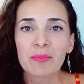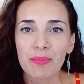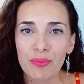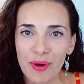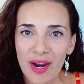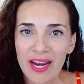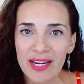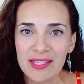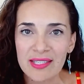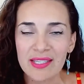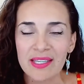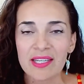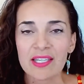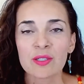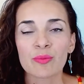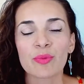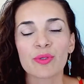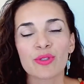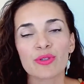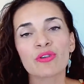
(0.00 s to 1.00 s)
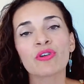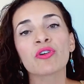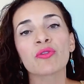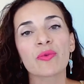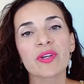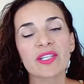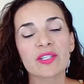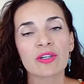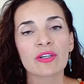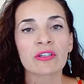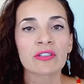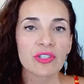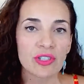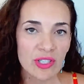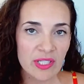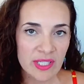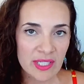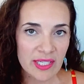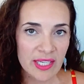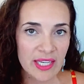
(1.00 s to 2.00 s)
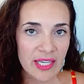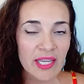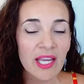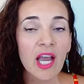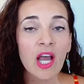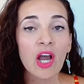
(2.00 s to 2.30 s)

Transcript: prices, but do your research to see